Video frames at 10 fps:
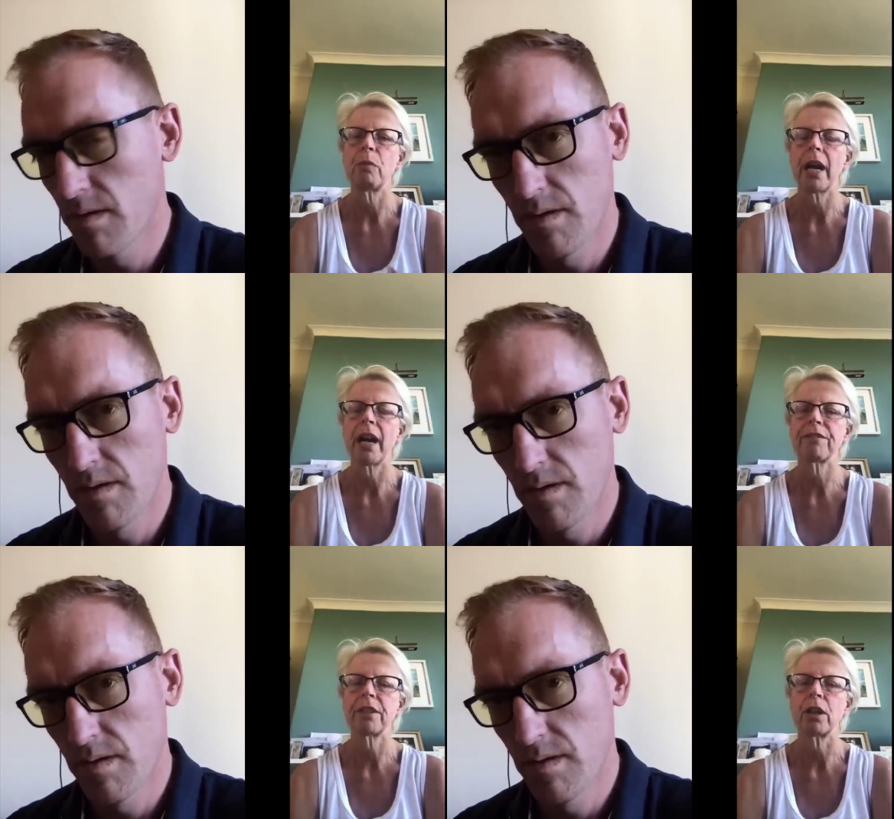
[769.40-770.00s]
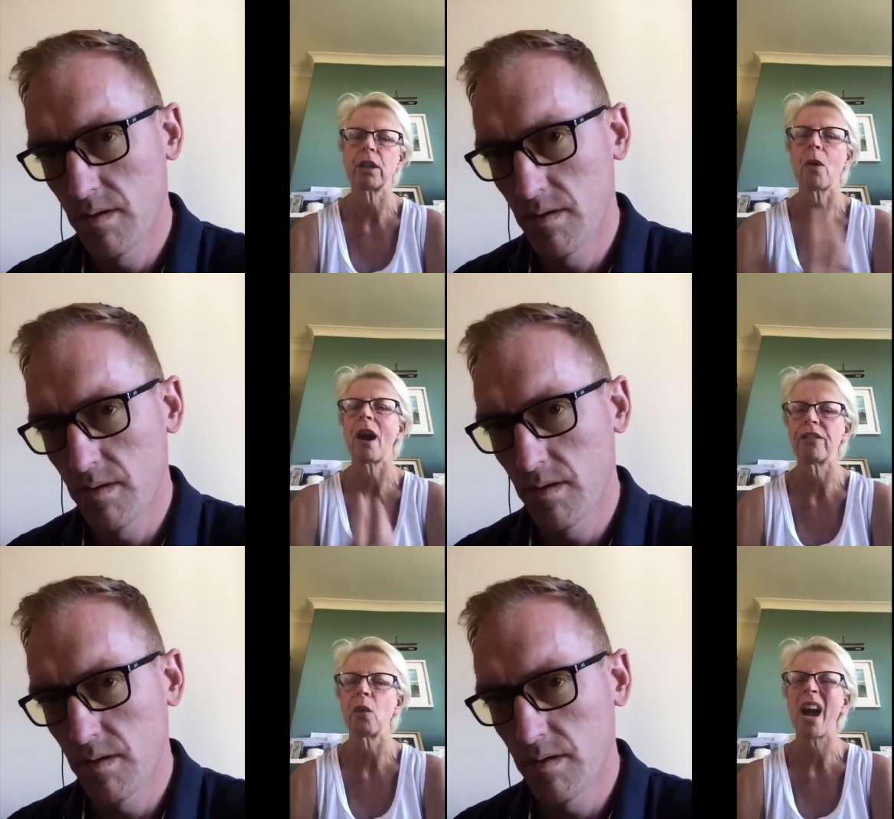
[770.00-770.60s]
Speaker 1: might have to go
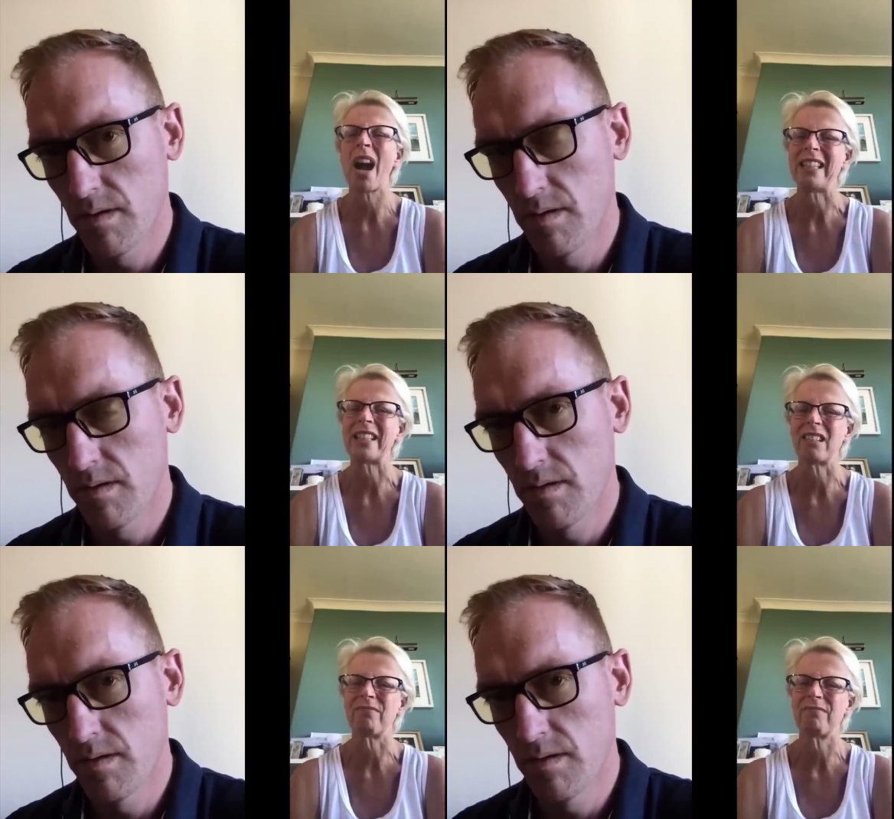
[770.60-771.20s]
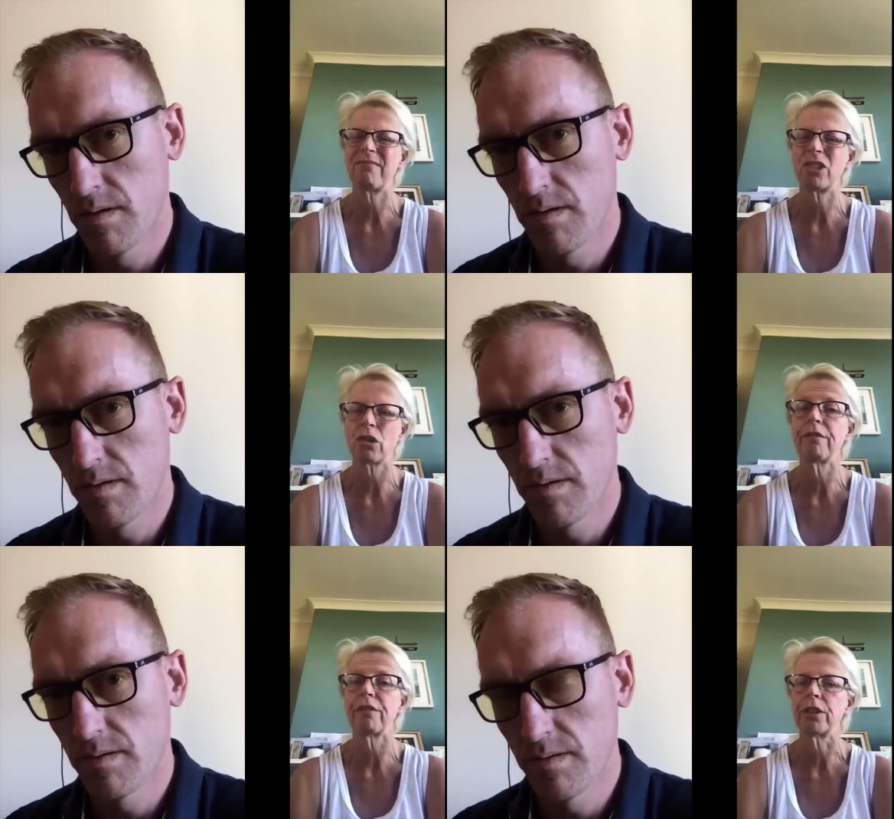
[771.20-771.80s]
out of their way to
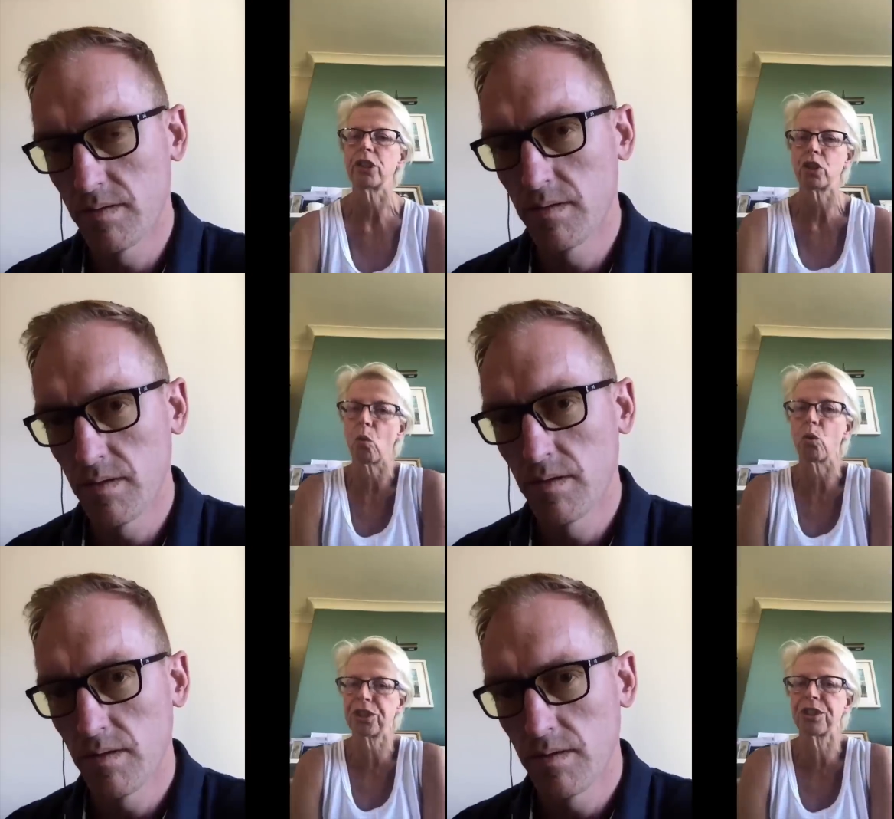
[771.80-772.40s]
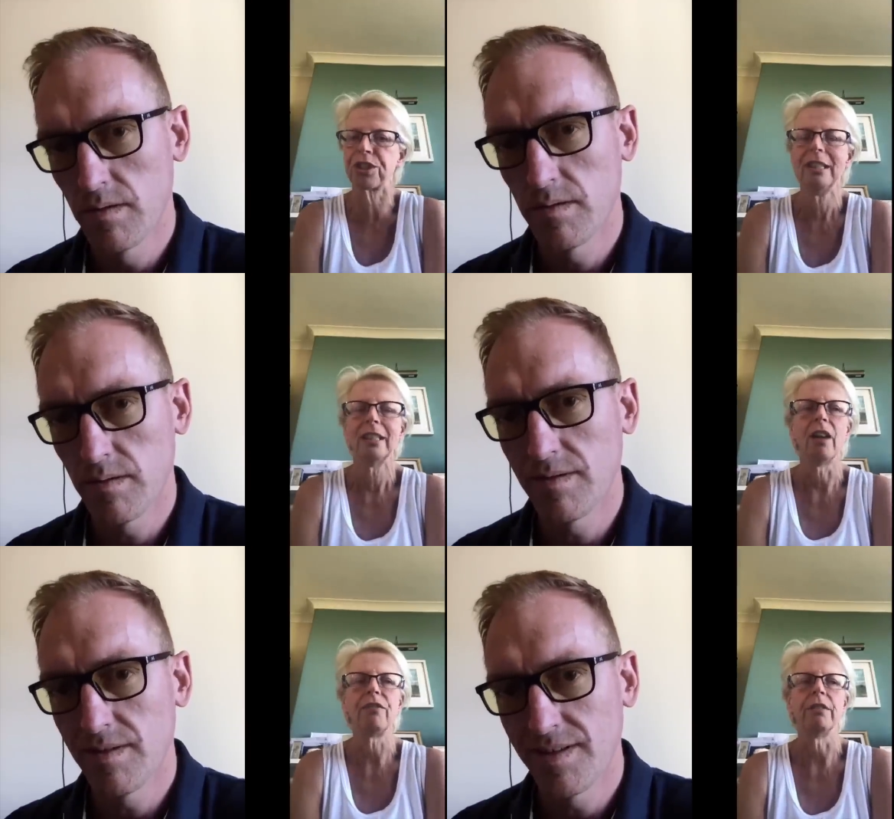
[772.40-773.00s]
try and find the source
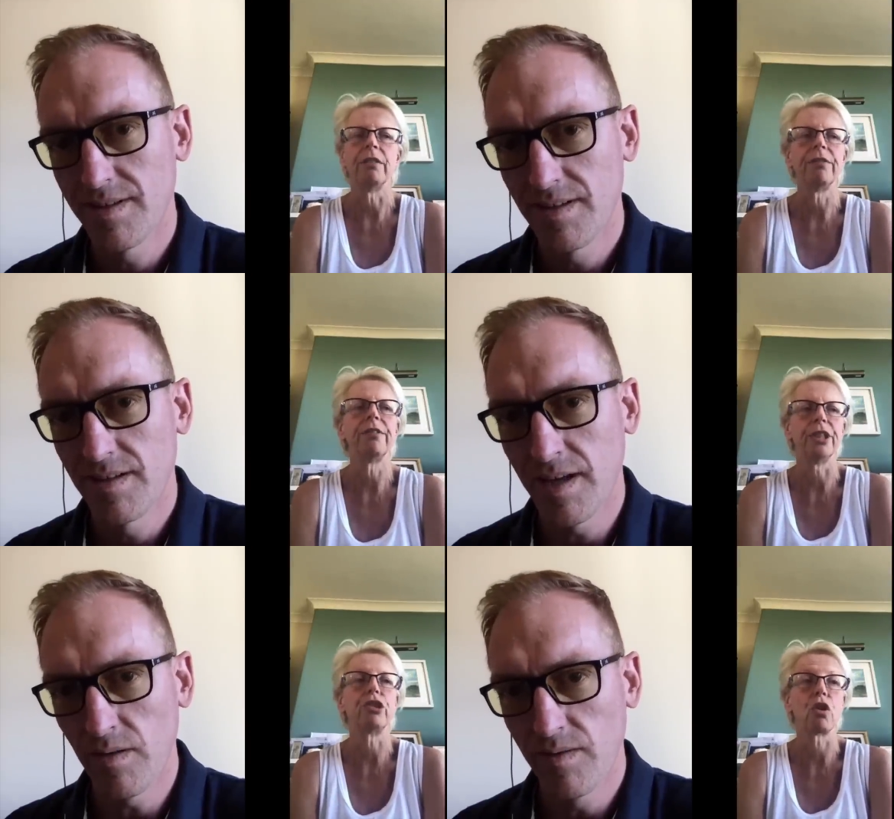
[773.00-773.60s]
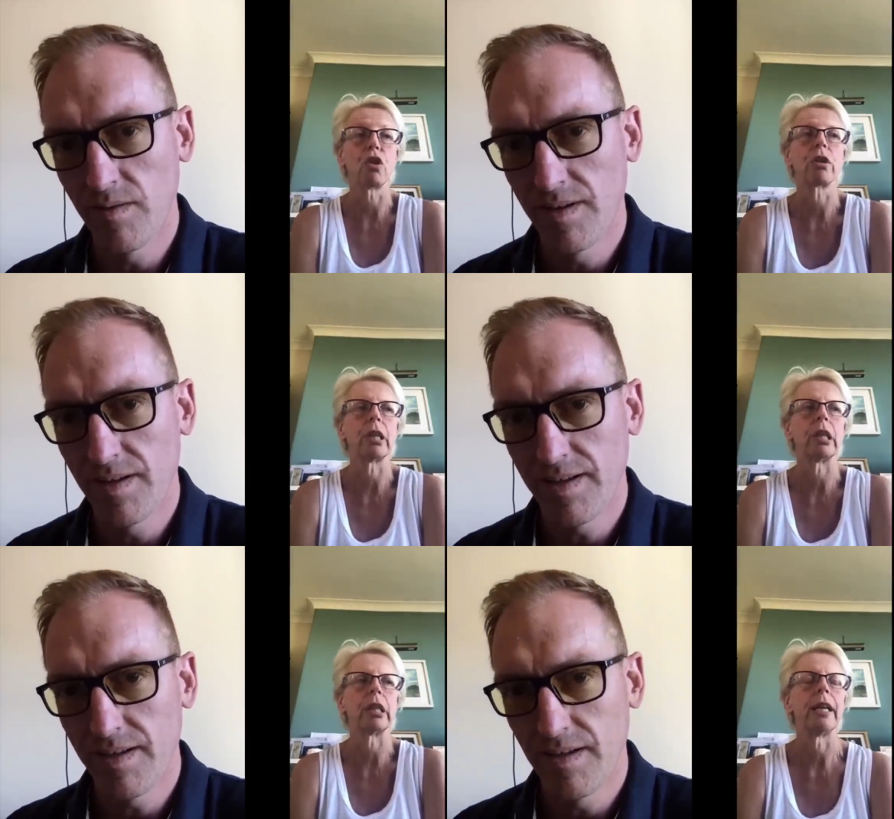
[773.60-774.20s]
of the the drug like
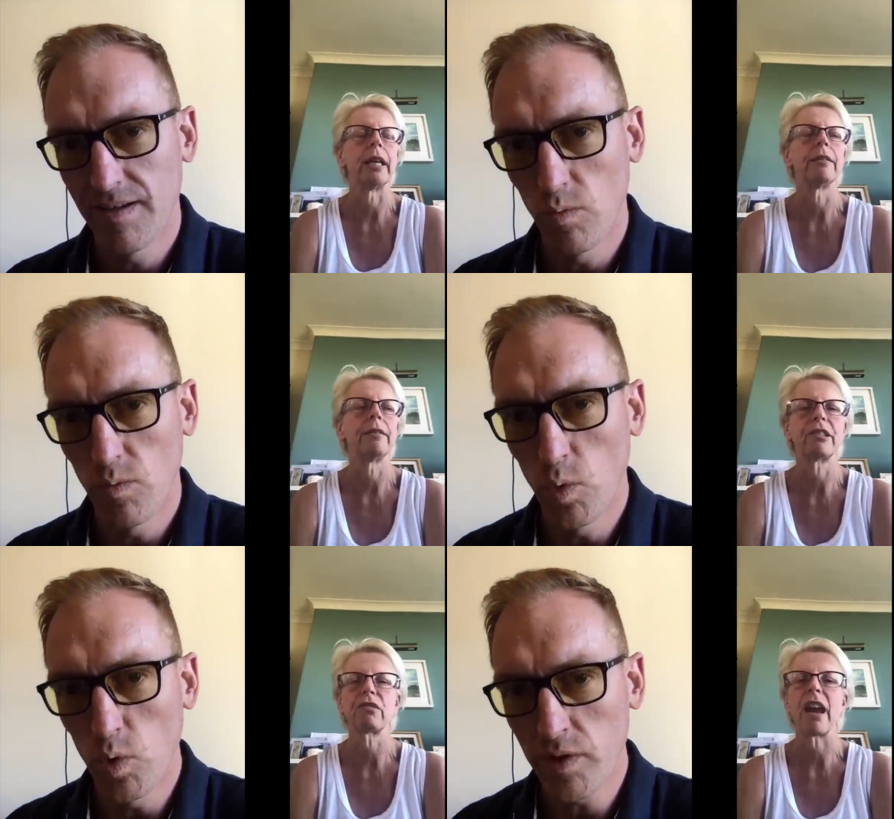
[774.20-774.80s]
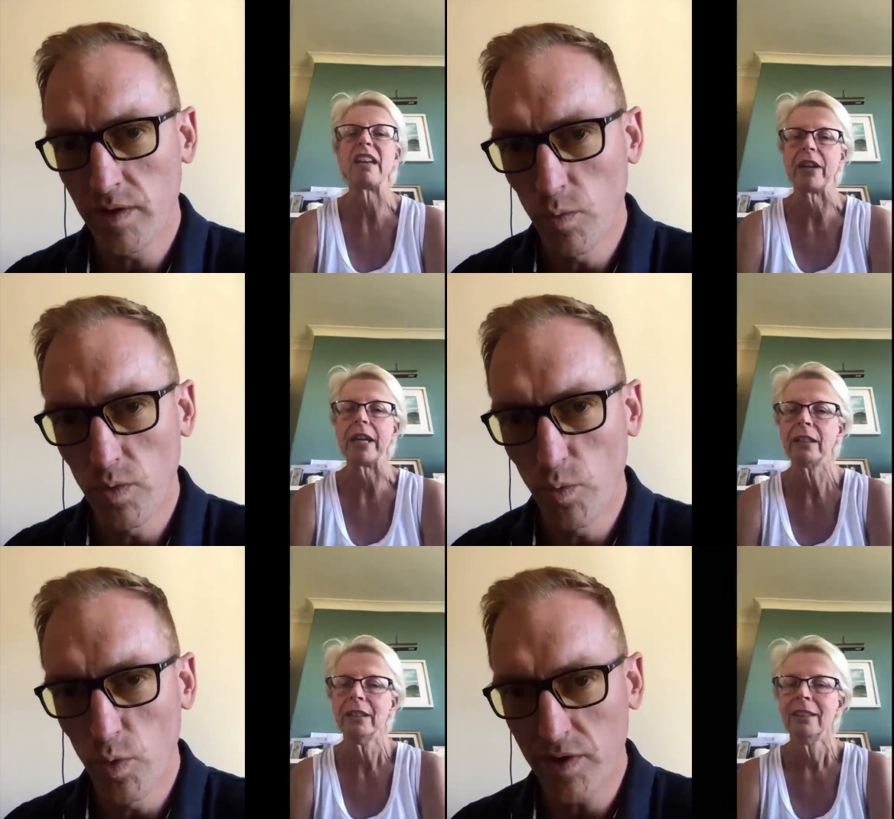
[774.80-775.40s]
that they're
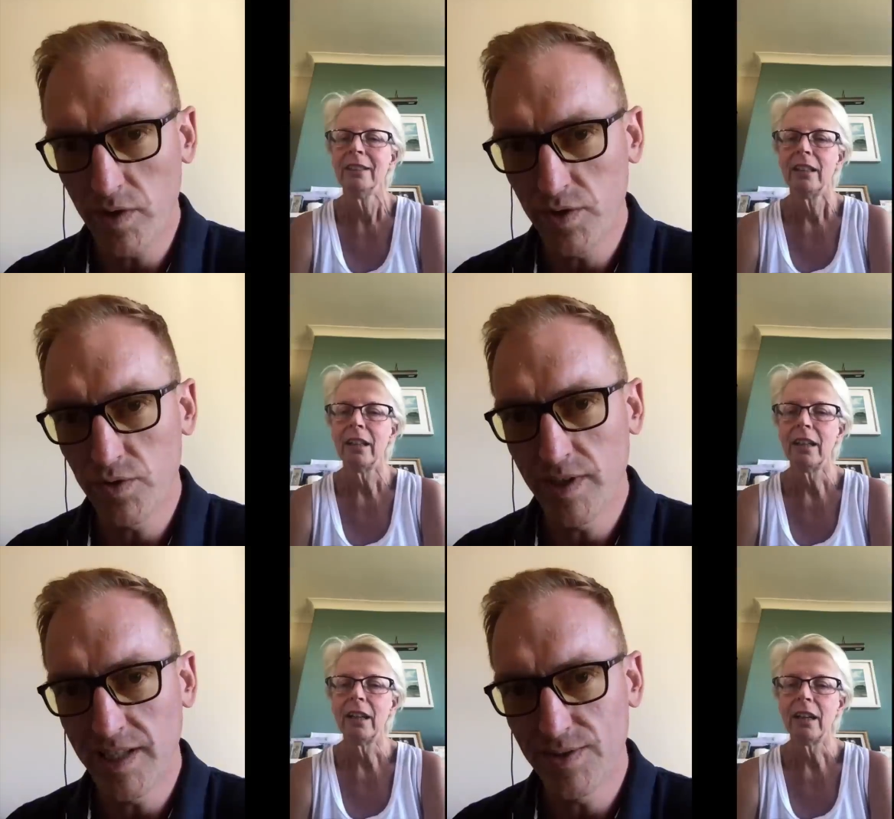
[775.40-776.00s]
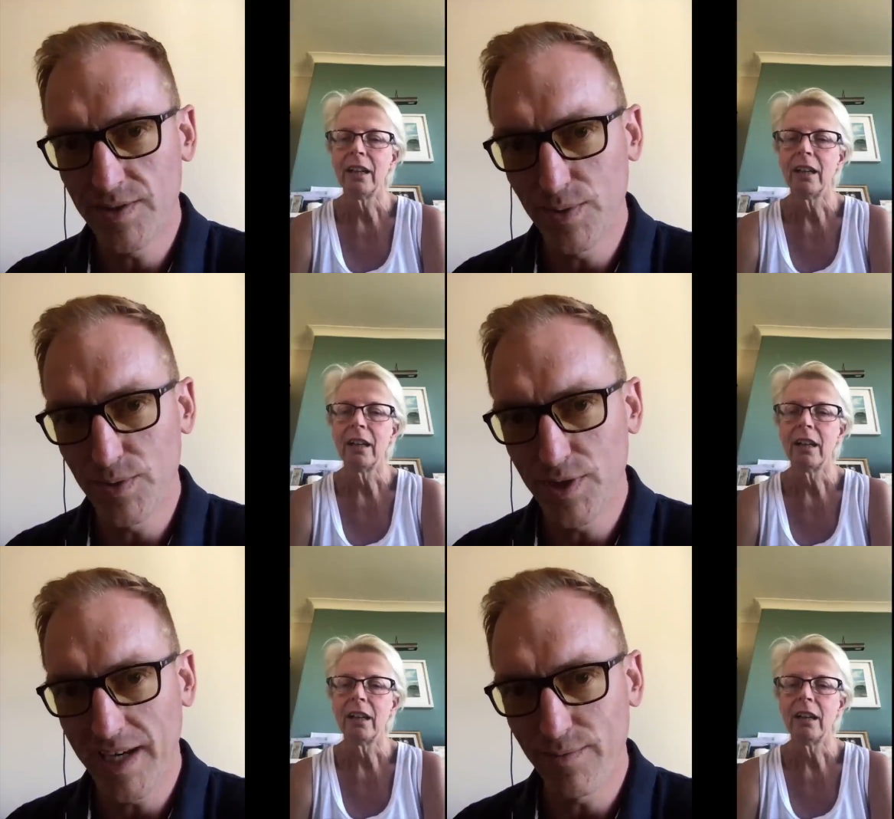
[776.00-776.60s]
craving walk,
Speaker 2: walk, the
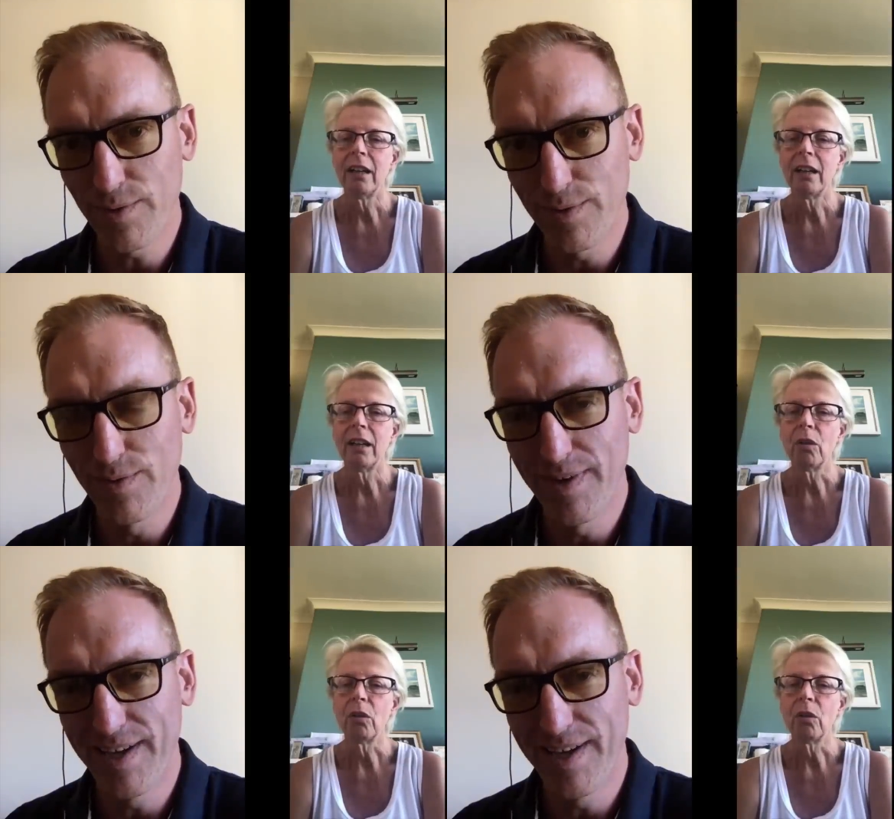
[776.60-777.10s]
streets or travel